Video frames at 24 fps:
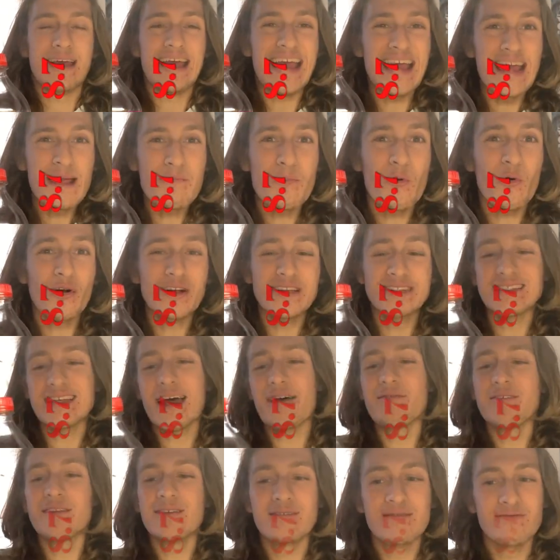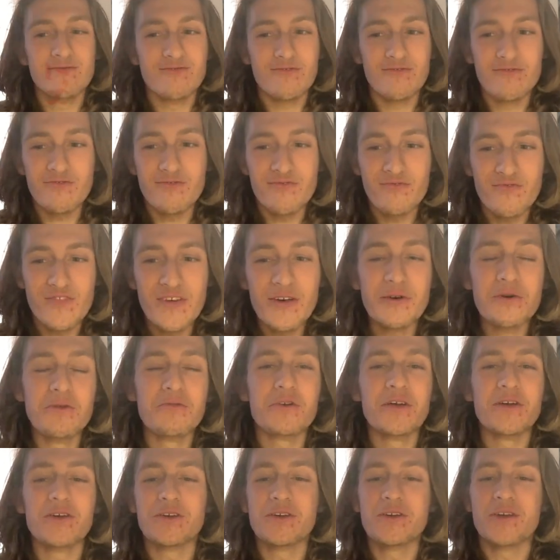8.7, feeling
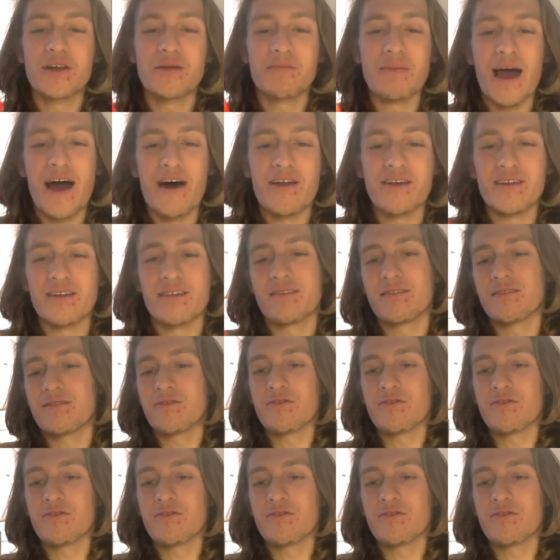really good about it.